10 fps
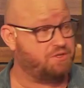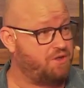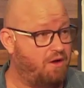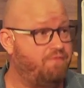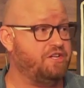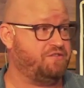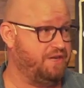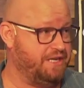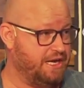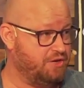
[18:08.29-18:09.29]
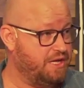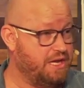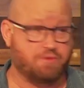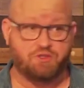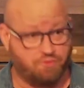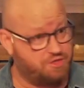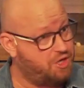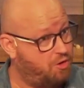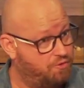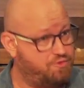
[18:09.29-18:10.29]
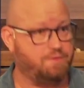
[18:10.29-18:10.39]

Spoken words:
obvious for Daniel. He was resolved.